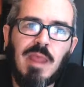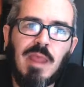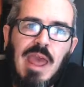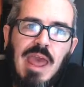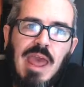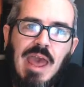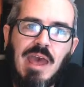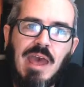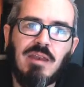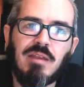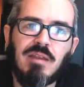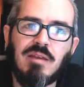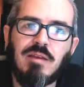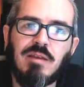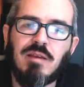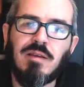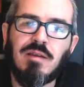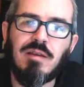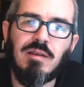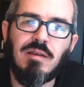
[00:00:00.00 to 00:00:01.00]
And
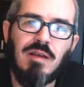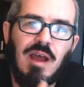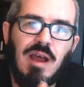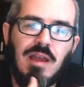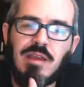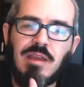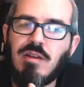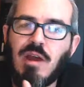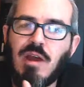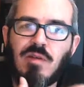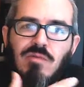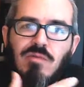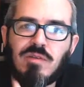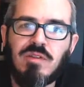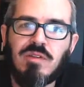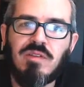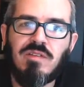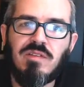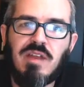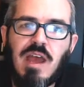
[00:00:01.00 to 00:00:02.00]
I wrote
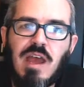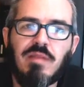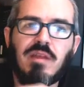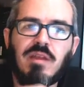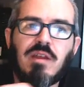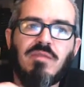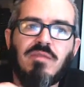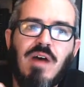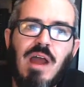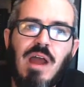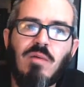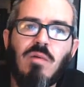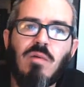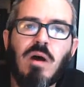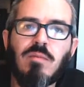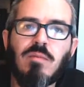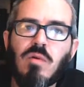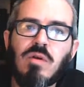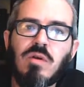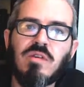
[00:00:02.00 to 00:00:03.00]
this down, that if I
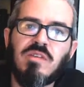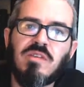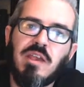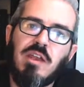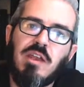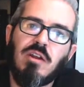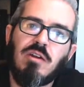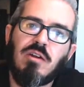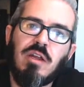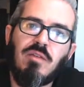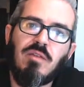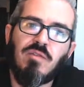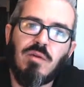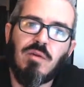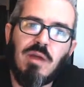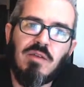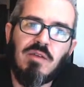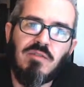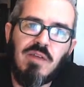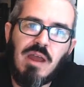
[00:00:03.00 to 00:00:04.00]
want more security for
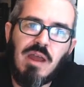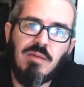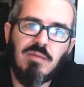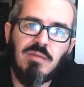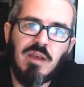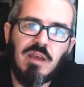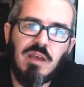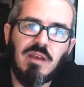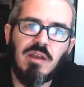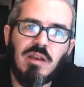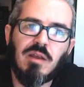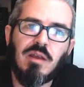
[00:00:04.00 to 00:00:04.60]
my family